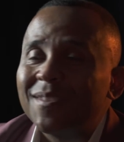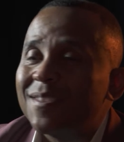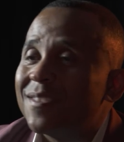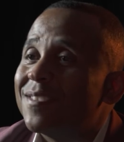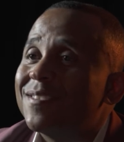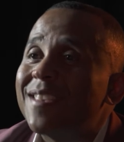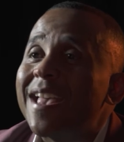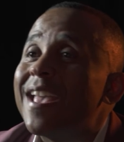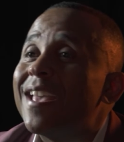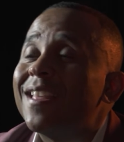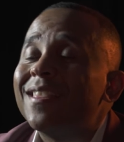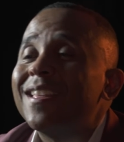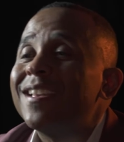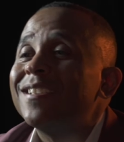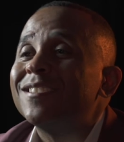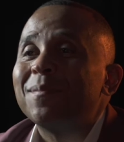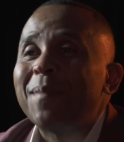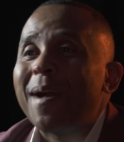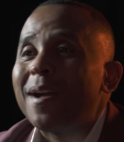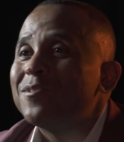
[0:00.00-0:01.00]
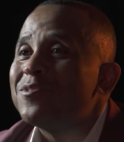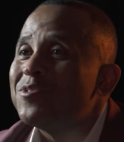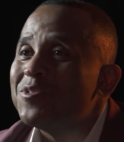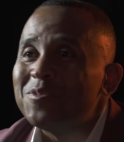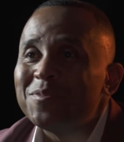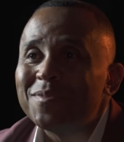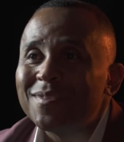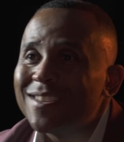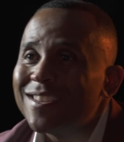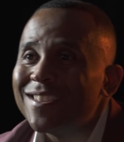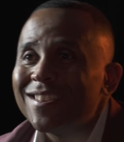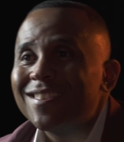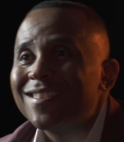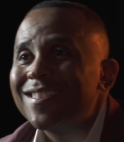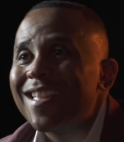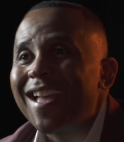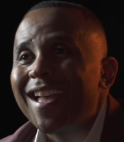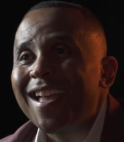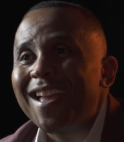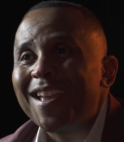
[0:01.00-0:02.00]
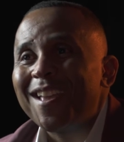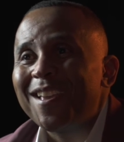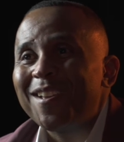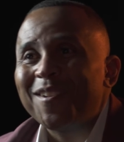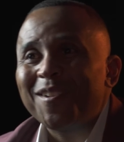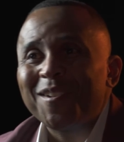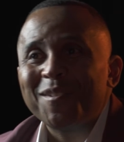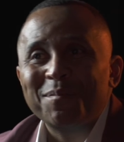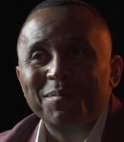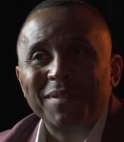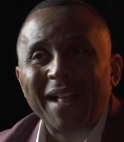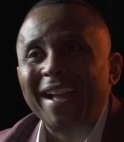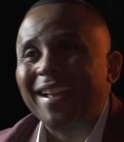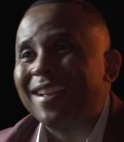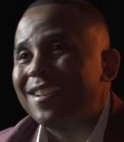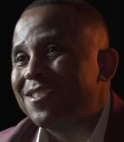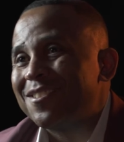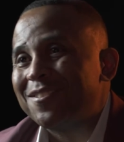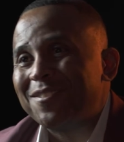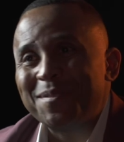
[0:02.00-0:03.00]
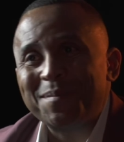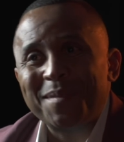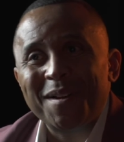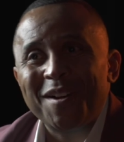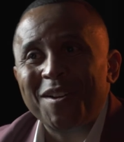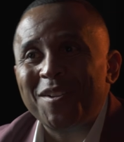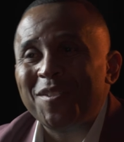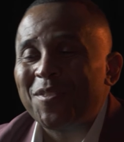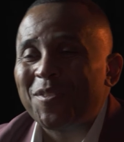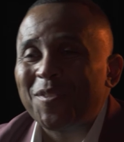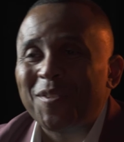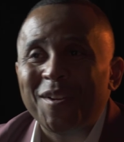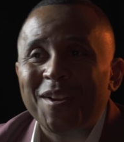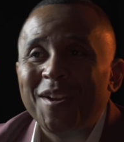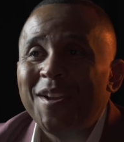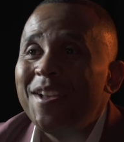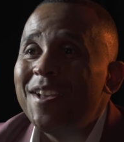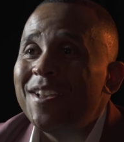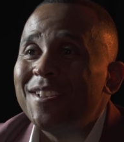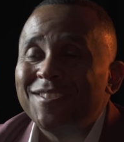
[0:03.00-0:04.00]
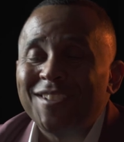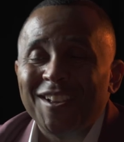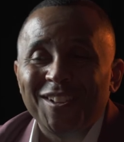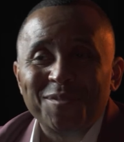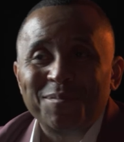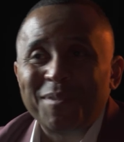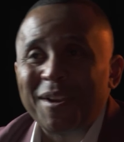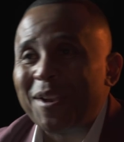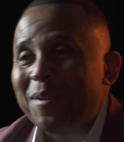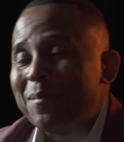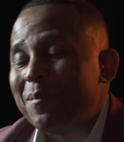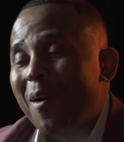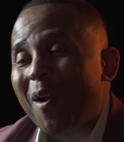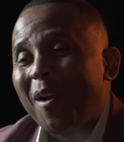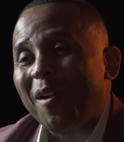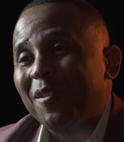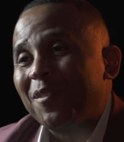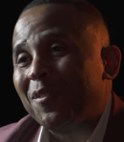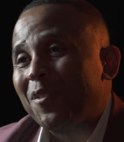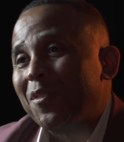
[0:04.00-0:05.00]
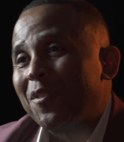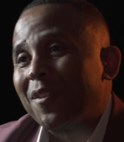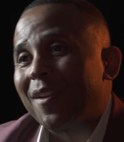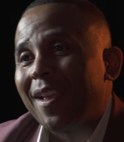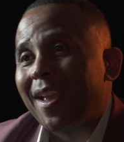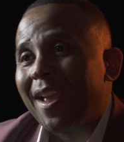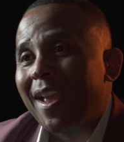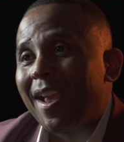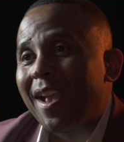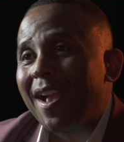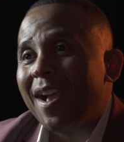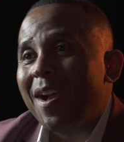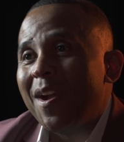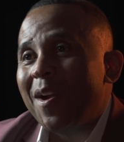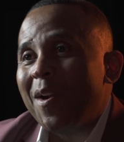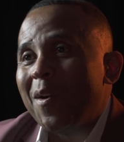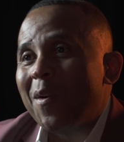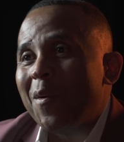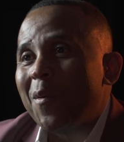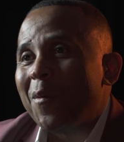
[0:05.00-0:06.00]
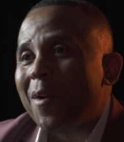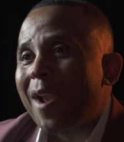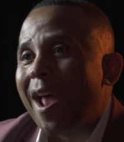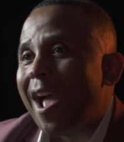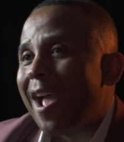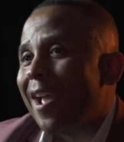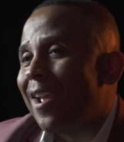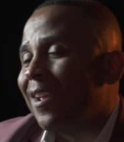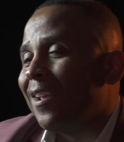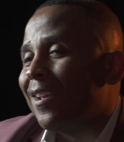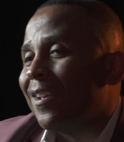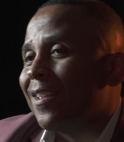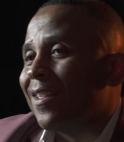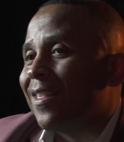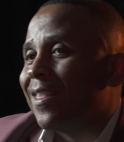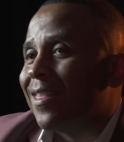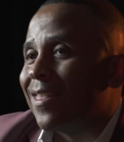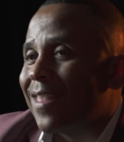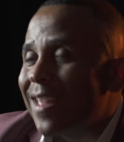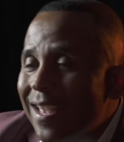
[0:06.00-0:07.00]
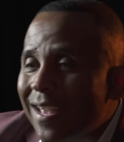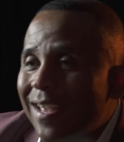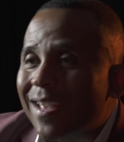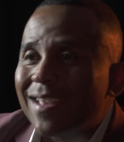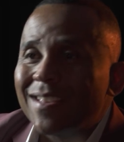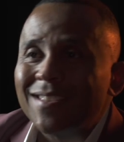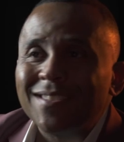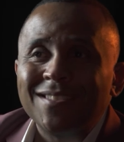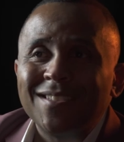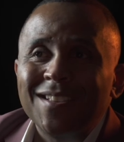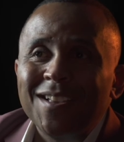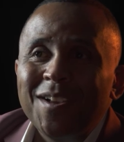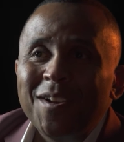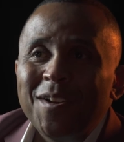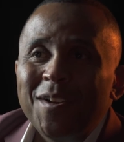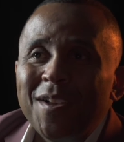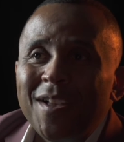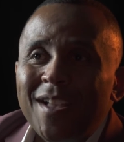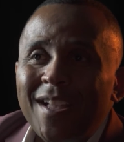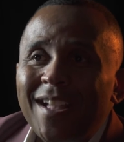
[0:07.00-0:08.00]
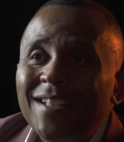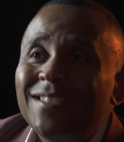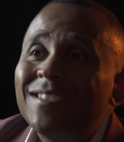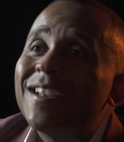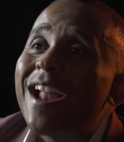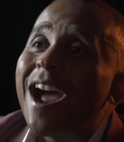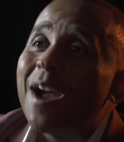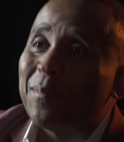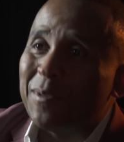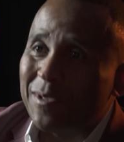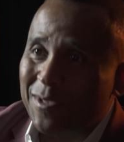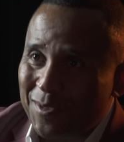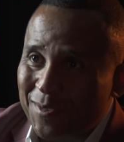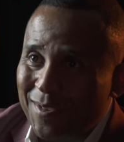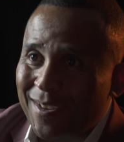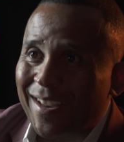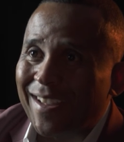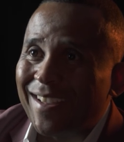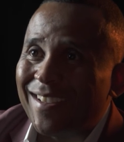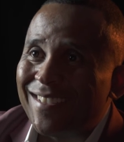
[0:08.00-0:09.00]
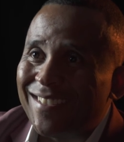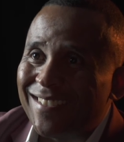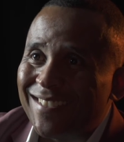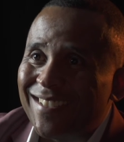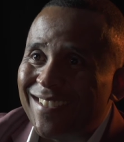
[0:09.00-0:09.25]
saying things about Juneteenth Day or Black History Month or celebrating Martin Luther King, what I think is it's an opportunity,